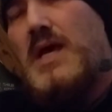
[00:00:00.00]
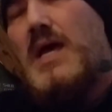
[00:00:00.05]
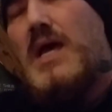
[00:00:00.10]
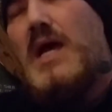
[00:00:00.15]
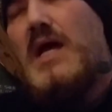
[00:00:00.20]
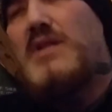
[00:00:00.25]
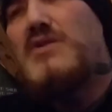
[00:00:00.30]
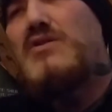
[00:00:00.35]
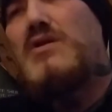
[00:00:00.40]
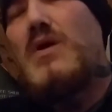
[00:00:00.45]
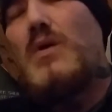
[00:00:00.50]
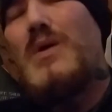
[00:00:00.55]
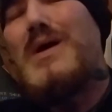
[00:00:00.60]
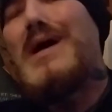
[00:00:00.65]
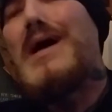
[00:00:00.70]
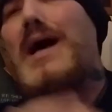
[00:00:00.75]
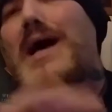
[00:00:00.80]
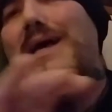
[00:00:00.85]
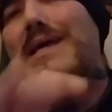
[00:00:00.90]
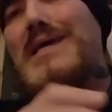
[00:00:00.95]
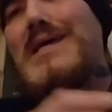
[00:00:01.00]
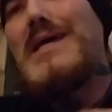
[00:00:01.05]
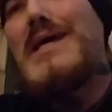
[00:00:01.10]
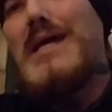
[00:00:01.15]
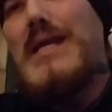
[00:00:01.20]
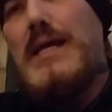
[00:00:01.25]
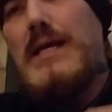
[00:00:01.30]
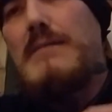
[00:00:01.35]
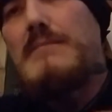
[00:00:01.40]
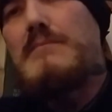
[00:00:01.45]
And you know what? I get
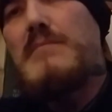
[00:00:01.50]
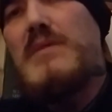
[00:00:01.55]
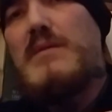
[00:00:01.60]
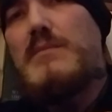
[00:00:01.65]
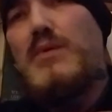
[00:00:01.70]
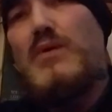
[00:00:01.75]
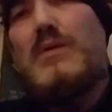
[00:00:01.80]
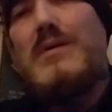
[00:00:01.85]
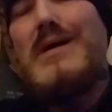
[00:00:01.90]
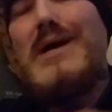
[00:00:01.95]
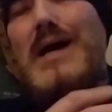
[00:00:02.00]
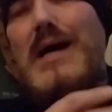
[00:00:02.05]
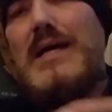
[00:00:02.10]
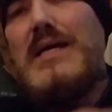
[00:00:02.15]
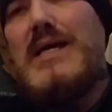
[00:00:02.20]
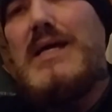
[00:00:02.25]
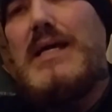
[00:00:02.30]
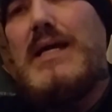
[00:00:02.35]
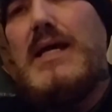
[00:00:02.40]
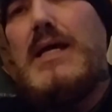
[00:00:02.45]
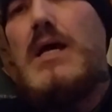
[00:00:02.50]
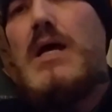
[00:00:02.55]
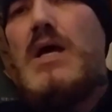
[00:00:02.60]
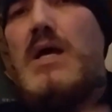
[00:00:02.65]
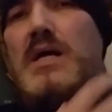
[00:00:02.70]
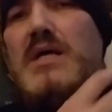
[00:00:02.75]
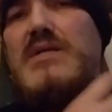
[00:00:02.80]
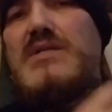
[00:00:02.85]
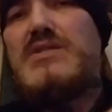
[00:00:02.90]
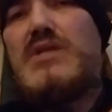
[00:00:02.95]
it, people. I get it.
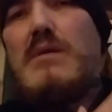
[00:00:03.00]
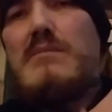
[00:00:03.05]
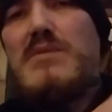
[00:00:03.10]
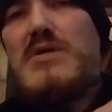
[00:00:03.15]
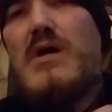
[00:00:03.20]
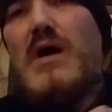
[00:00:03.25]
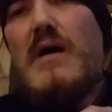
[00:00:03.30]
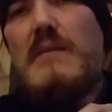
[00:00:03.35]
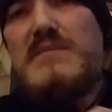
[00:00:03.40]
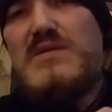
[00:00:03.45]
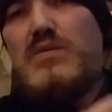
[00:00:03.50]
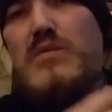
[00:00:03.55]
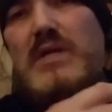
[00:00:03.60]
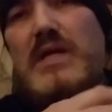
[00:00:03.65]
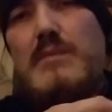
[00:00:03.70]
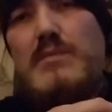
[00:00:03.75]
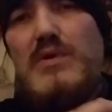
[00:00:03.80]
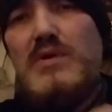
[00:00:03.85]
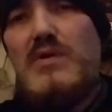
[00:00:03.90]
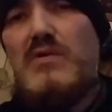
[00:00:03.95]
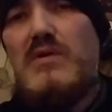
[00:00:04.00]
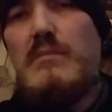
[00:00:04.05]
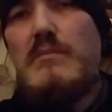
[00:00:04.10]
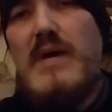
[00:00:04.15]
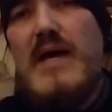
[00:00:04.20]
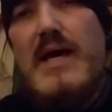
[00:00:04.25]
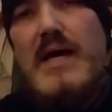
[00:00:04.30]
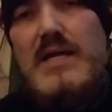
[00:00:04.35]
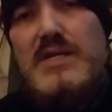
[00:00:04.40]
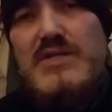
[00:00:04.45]
Some cops, when they put on the
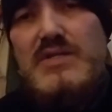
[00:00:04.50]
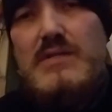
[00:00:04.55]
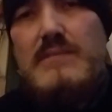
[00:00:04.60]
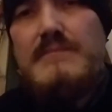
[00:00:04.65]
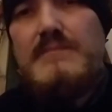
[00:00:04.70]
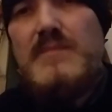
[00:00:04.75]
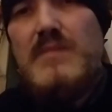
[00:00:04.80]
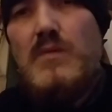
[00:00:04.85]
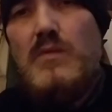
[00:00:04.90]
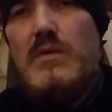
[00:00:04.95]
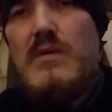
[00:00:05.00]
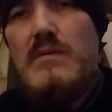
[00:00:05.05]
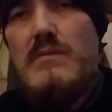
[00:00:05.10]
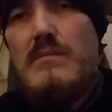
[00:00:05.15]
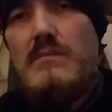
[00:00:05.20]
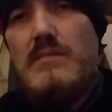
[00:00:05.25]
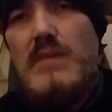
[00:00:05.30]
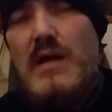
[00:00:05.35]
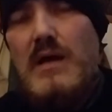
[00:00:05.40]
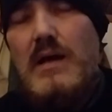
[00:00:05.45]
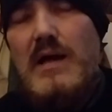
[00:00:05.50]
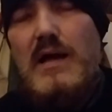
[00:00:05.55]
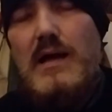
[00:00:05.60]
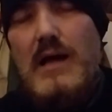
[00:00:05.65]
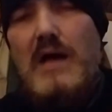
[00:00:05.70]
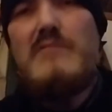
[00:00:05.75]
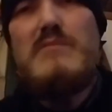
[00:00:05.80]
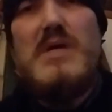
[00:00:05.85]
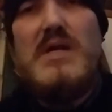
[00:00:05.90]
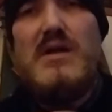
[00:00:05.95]
badge,
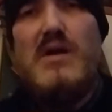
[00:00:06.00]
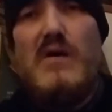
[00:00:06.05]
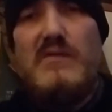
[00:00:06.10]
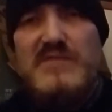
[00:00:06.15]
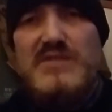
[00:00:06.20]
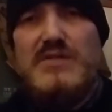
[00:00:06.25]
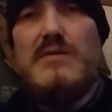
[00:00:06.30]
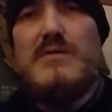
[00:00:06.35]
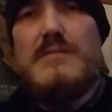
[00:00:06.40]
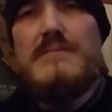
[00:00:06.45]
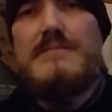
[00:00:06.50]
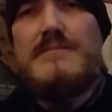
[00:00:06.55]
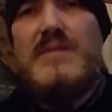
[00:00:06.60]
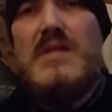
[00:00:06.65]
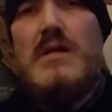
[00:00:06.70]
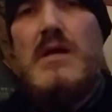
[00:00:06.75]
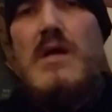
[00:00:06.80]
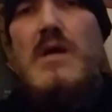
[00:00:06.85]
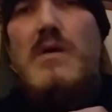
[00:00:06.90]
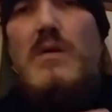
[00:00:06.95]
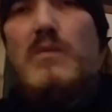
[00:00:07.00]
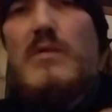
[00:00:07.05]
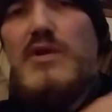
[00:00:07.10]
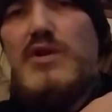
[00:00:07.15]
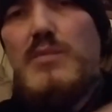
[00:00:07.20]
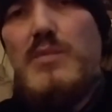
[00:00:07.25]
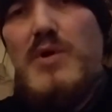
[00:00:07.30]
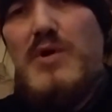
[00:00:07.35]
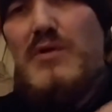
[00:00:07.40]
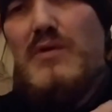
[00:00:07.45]
I've been an officer. When you
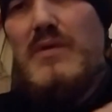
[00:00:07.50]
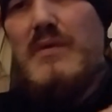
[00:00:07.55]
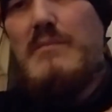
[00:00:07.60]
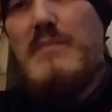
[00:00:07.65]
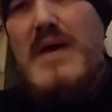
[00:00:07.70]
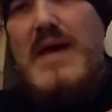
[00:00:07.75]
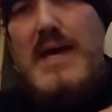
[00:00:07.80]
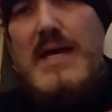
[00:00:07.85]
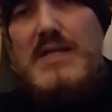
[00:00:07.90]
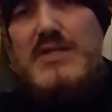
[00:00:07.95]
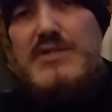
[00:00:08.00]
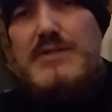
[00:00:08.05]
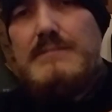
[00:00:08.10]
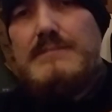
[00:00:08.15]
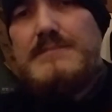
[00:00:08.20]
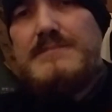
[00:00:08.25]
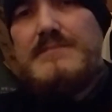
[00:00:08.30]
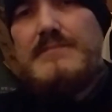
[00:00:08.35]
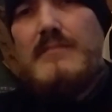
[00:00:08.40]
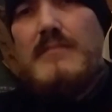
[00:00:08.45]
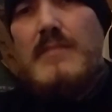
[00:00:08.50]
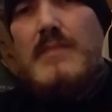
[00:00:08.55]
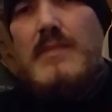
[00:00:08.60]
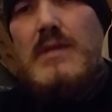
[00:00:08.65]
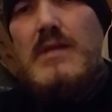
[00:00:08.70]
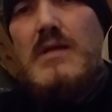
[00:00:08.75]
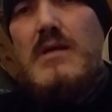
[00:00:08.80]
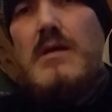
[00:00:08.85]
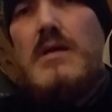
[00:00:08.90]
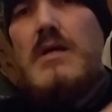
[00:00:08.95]
put on the badge,
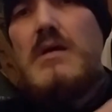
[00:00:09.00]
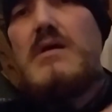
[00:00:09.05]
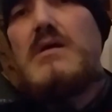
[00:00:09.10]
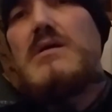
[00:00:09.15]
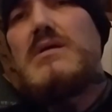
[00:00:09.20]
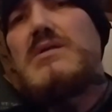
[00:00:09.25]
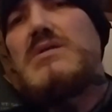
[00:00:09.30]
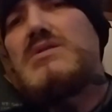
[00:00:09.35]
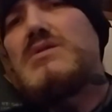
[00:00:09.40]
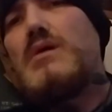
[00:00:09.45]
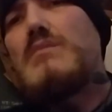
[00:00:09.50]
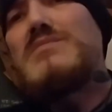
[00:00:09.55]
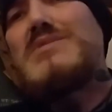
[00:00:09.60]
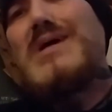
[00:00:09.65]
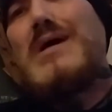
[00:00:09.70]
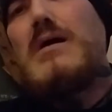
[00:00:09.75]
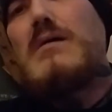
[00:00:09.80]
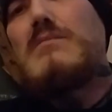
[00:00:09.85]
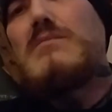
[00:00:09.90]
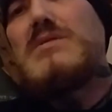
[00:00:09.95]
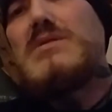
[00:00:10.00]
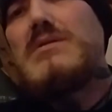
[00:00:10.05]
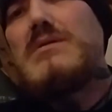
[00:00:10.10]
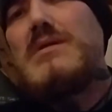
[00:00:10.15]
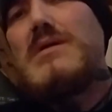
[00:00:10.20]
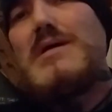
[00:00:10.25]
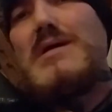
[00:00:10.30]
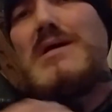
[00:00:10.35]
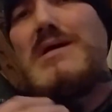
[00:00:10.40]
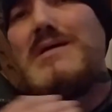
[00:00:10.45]
sometimes
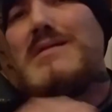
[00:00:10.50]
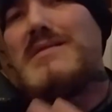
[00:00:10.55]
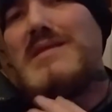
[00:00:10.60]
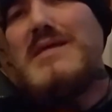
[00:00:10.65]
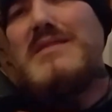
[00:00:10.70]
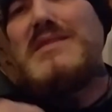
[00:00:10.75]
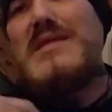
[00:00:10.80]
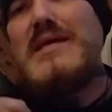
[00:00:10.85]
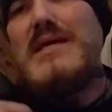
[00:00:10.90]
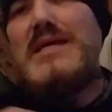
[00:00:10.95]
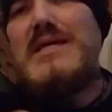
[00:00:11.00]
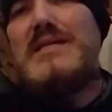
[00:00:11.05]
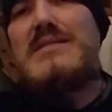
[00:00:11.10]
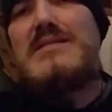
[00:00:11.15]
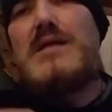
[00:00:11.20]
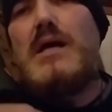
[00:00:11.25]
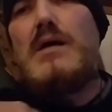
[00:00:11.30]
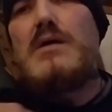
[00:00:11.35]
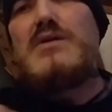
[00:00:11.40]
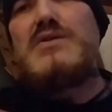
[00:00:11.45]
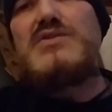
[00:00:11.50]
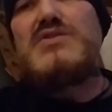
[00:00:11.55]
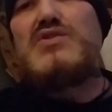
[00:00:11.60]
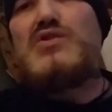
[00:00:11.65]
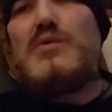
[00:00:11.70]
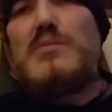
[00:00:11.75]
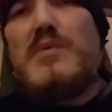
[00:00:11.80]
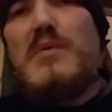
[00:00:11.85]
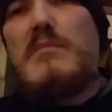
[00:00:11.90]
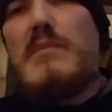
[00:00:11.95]
they think it's a
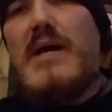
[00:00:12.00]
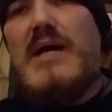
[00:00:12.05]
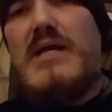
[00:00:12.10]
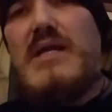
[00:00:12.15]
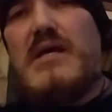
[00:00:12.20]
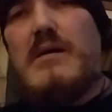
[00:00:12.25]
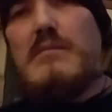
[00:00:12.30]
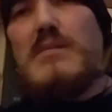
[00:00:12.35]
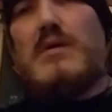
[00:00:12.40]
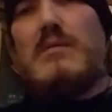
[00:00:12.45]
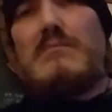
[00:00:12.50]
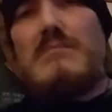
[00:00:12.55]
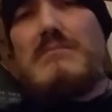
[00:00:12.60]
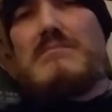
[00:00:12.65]
Superman emblem.